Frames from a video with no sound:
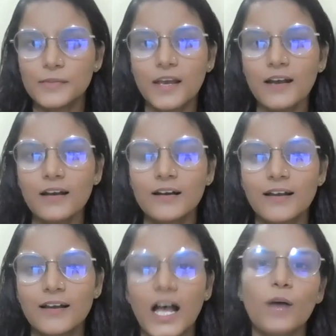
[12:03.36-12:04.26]
Yeah,
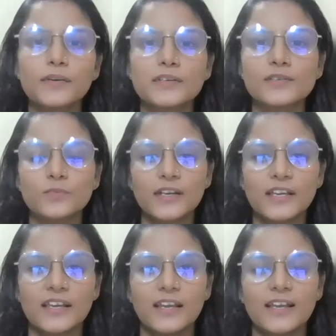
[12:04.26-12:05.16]
how it is
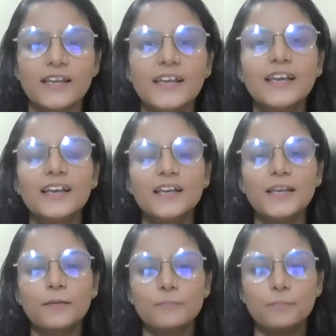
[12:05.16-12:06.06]
working.
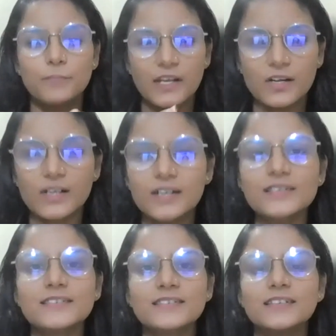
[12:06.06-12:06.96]

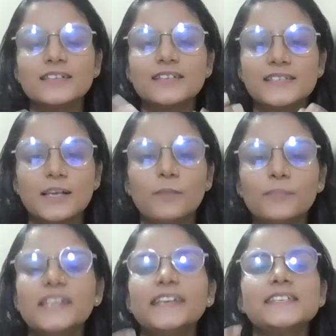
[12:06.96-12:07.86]
Because
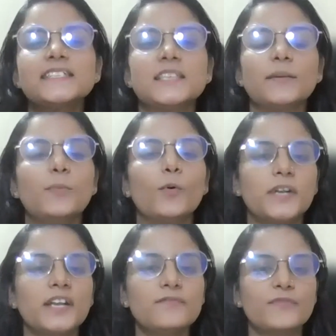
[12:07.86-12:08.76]
something is
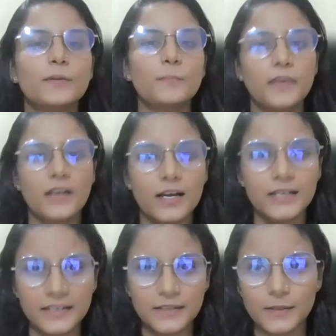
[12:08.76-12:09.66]
supporting from
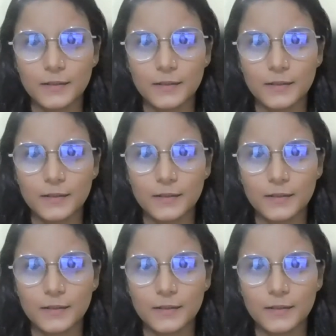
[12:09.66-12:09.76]
behind.